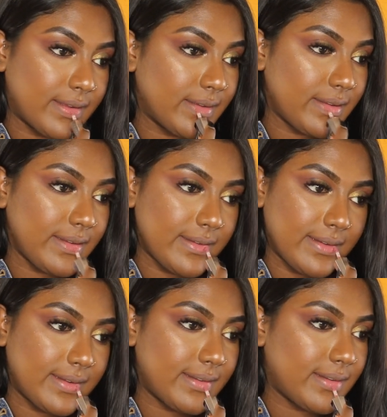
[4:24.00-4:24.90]

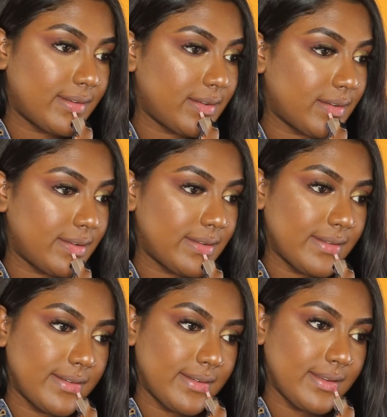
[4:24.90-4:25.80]
Oh, this
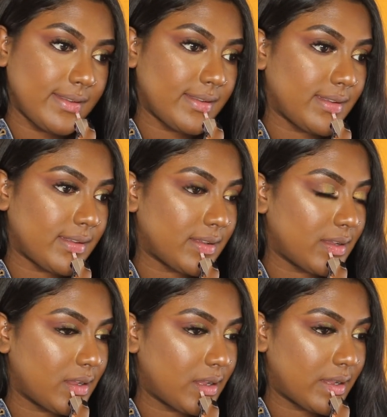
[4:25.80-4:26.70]
is pretty.
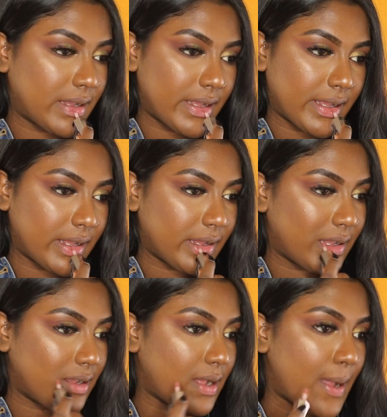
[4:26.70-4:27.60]

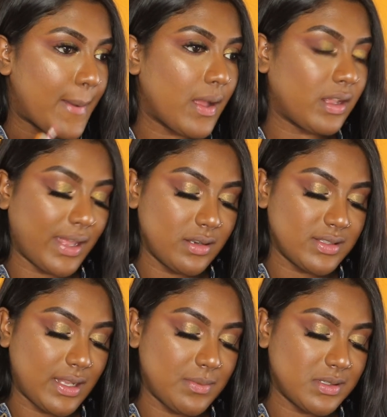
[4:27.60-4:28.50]
Again,
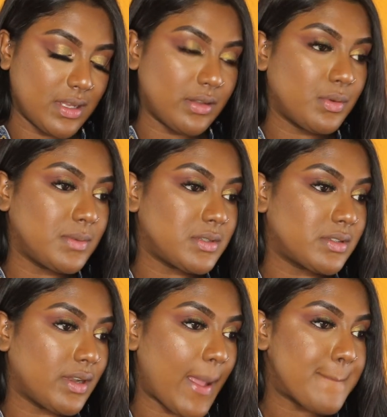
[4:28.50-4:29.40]
same as the other one, I'm
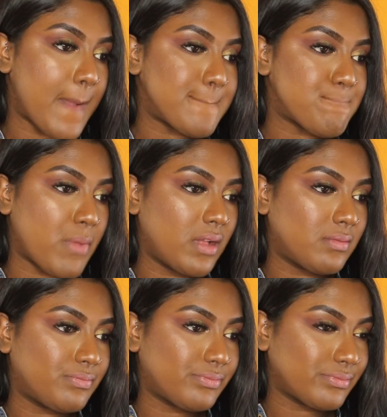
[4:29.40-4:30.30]
just gonna
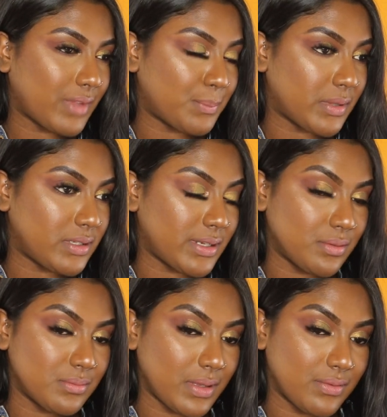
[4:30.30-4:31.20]
blend it
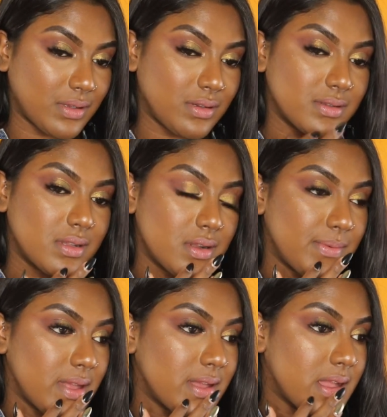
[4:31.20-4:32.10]
out with my fingers a little
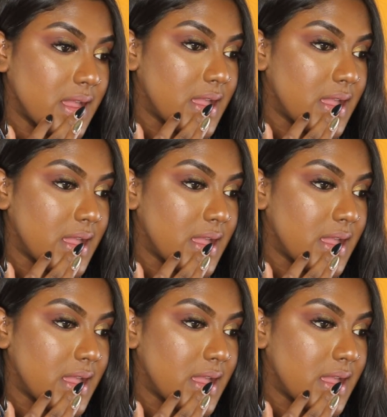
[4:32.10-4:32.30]
bit.